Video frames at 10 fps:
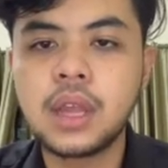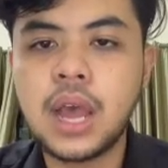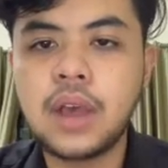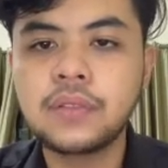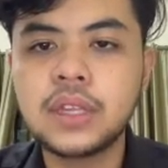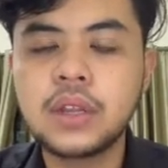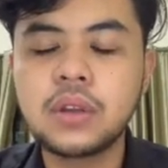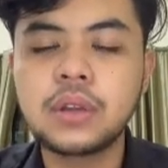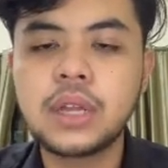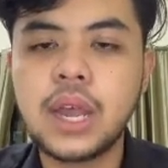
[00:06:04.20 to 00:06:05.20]
after
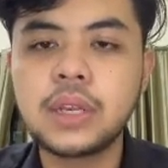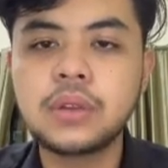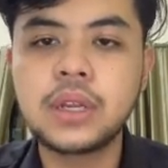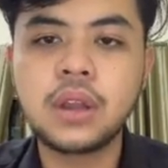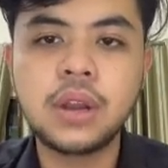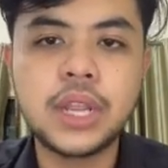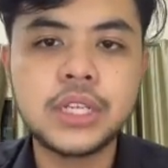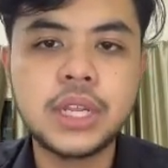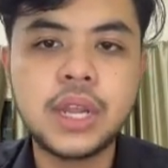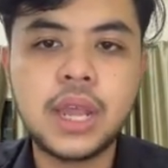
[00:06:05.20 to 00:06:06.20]
I do the
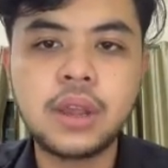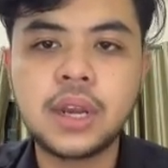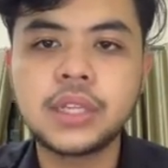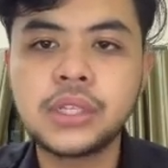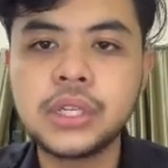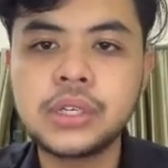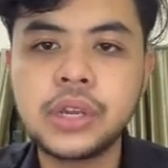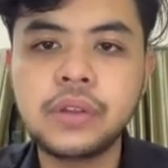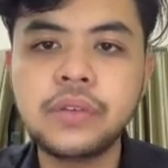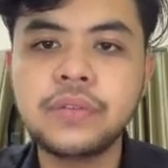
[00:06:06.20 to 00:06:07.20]
calculation, I got a
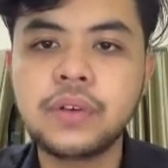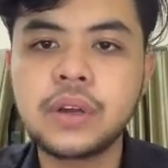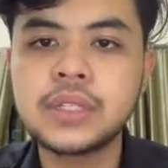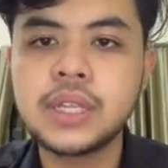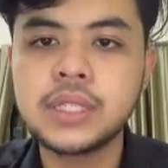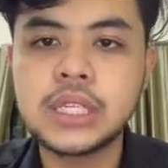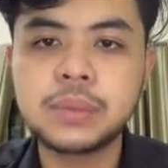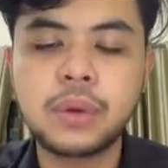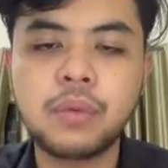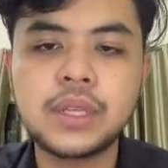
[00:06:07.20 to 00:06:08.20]

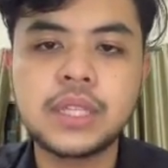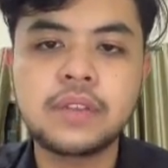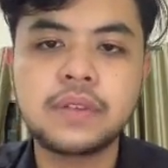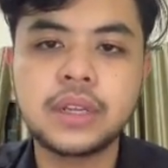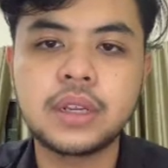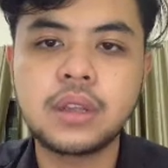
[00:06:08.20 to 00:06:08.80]
33,466.17.